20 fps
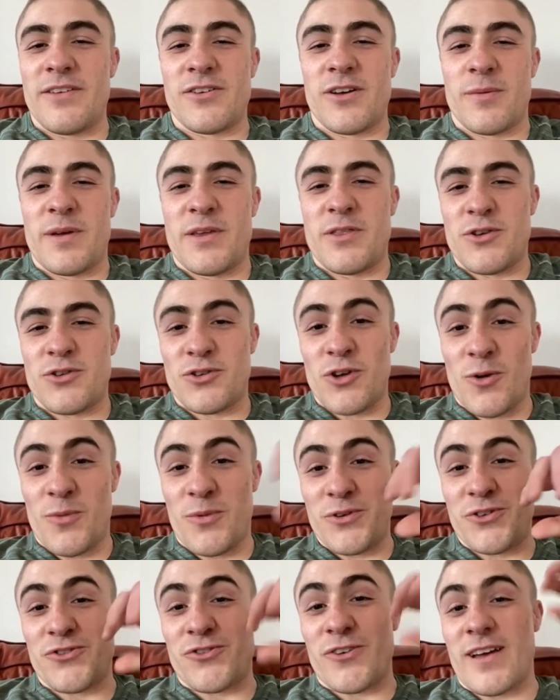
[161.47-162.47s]
Do you know what I mean? There's so
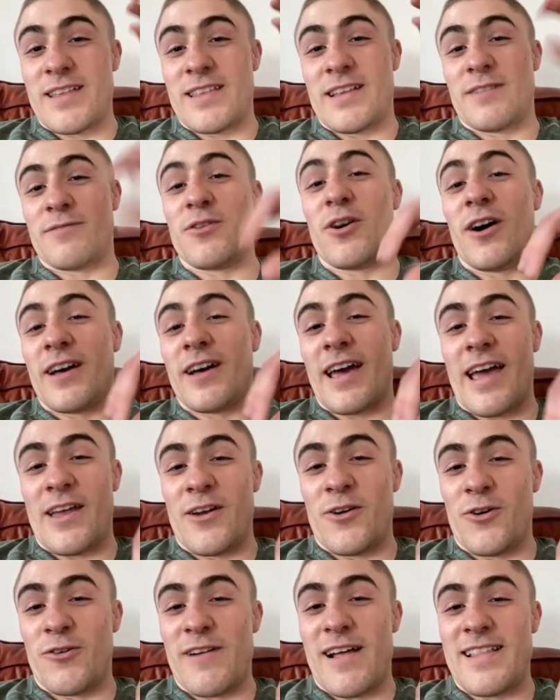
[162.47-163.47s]
much training I've got to get in
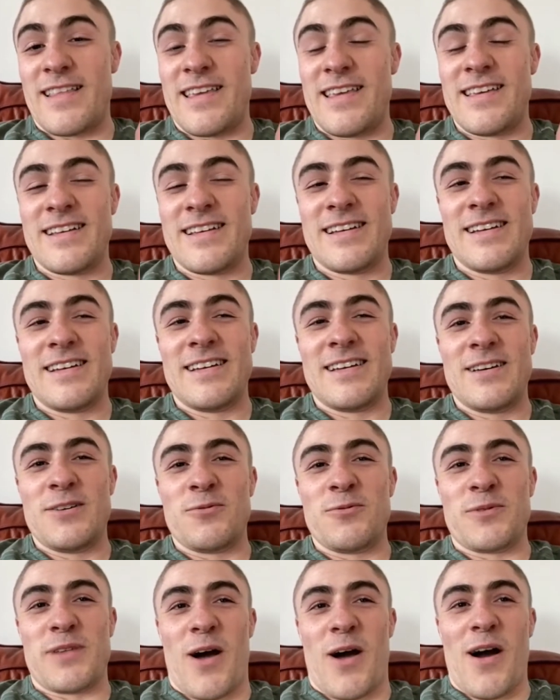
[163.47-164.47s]
already
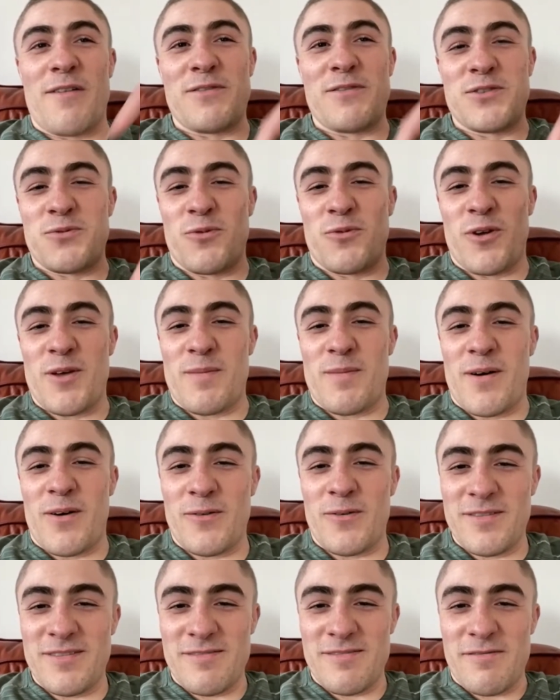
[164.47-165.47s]
without having to worry
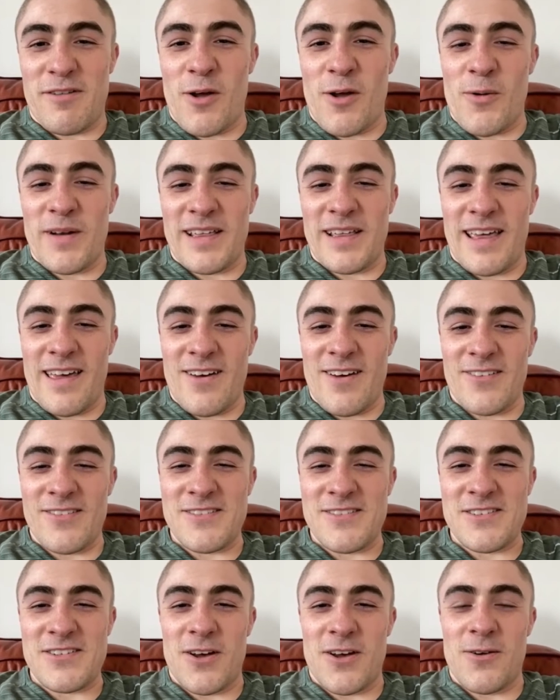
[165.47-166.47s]
about throwing a gi on.
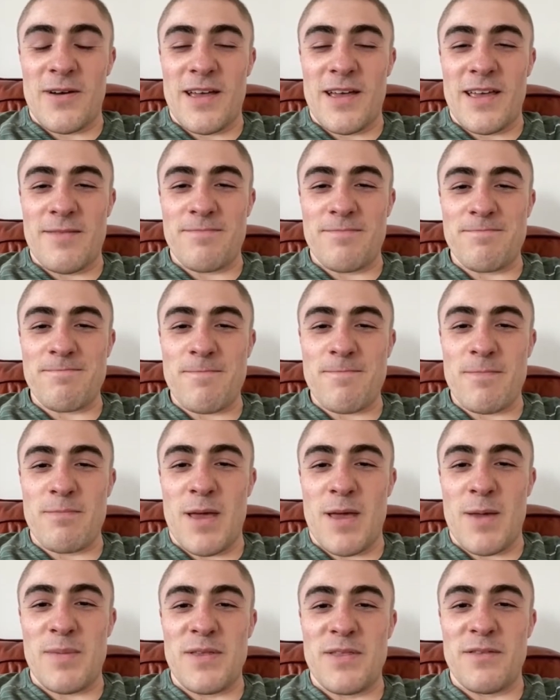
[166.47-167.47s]
So
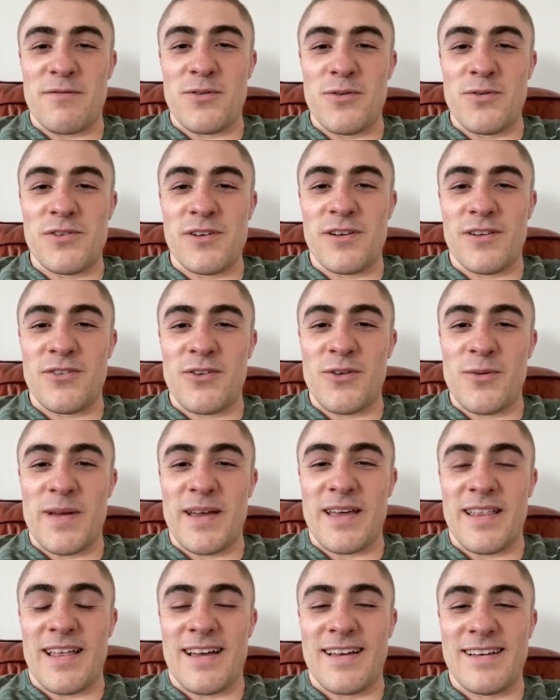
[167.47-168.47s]
maybe in the future I'll do a bit
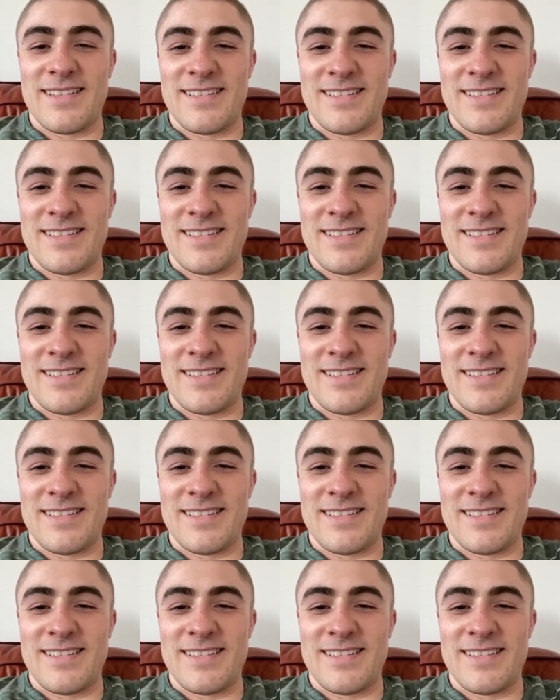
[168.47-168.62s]
of that.